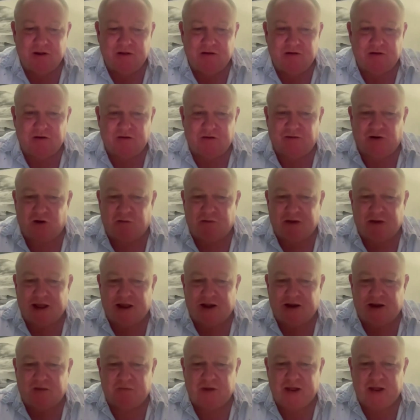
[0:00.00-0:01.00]
So if I'm out
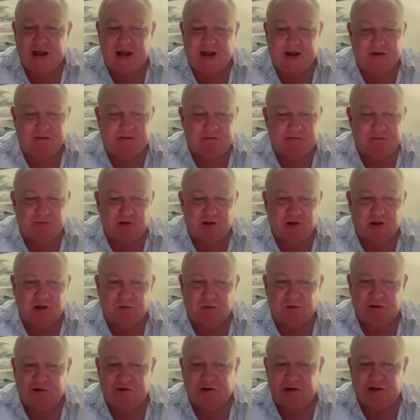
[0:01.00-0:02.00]
and about, like I
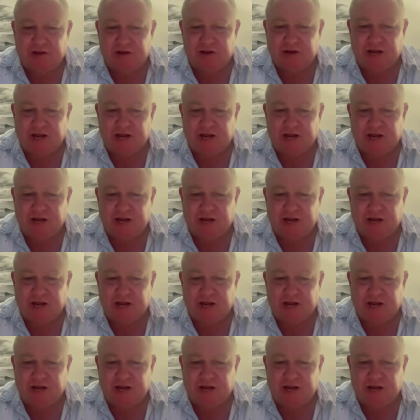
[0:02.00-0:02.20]
was the other